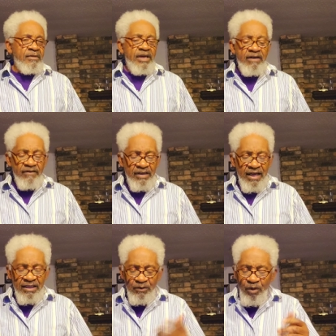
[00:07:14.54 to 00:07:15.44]
Every
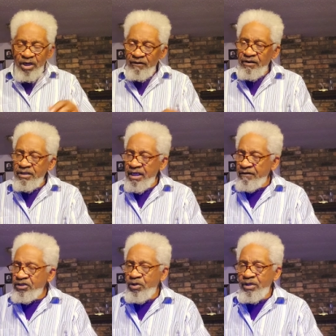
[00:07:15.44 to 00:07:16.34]
last one of us
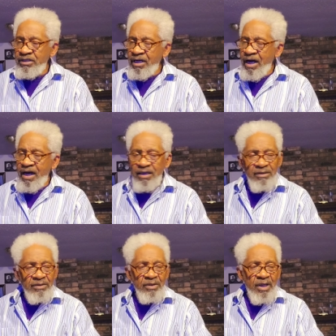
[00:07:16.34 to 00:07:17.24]
have choice. Now, I
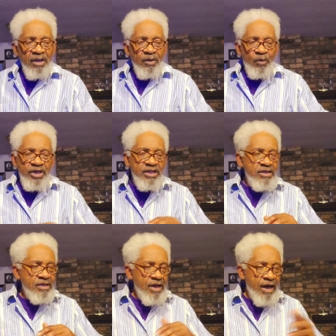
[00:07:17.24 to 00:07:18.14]
don't, we,
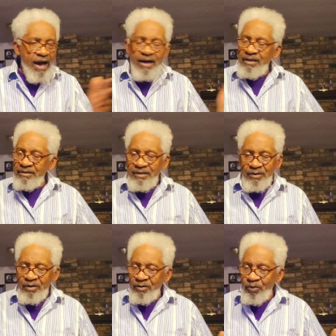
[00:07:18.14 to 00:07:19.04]

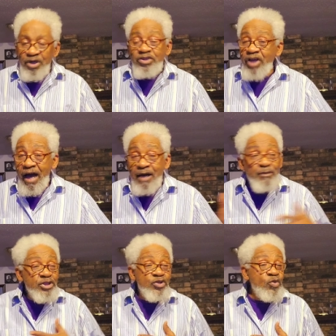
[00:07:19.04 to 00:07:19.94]
we I'm
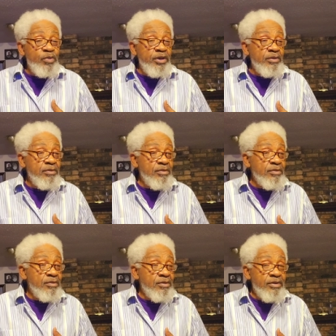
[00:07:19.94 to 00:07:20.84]
assuming
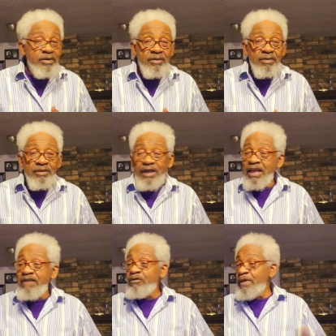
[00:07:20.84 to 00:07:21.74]
that
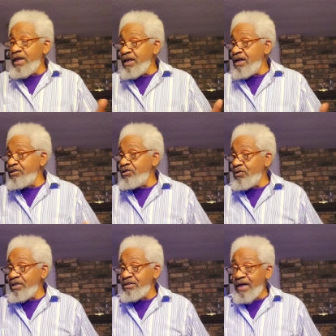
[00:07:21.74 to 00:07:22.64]
everybody got choice.
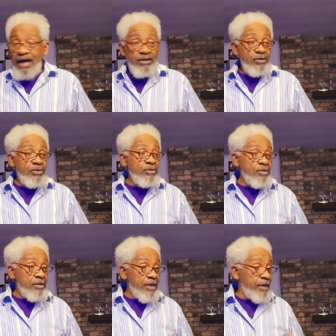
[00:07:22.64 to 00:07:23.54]
I do,
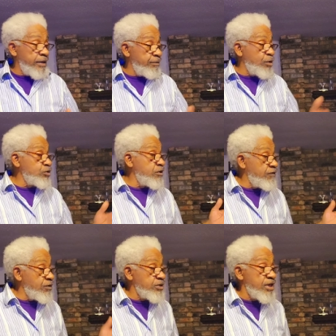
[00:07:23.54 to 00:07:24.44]
and most of the
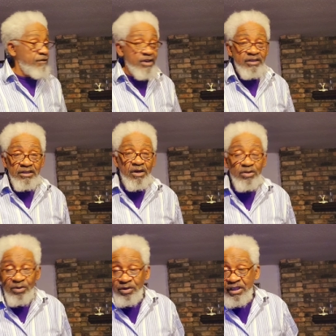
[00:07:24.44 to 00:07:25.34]
folks I ever talk
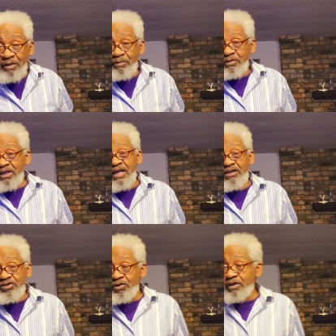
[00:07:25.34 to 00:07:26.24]
to say
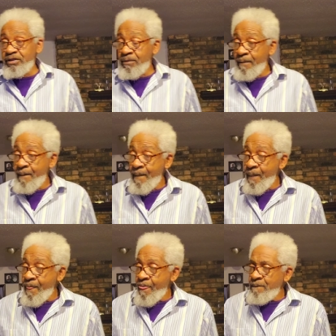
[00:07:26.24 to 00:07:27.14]
Choice,
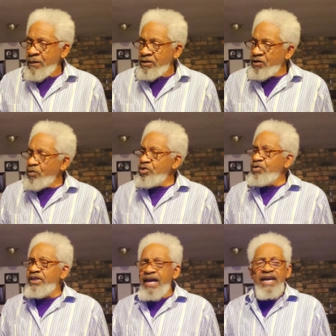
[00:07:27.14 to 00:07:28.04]
So you
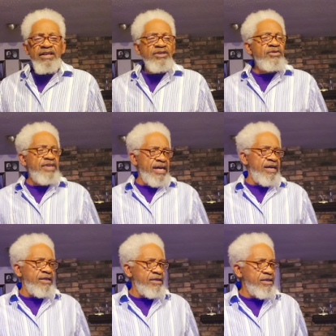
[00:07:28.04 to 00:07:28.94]
can or you can't.
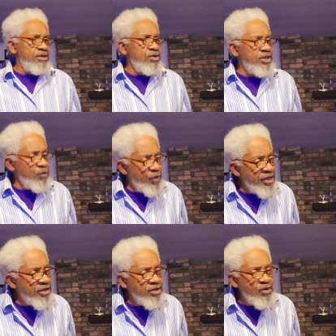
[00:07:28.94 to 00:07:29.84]
You
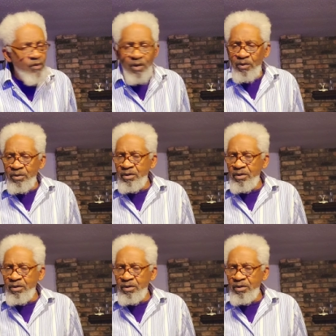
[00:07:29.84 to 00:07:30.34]
will or you won't.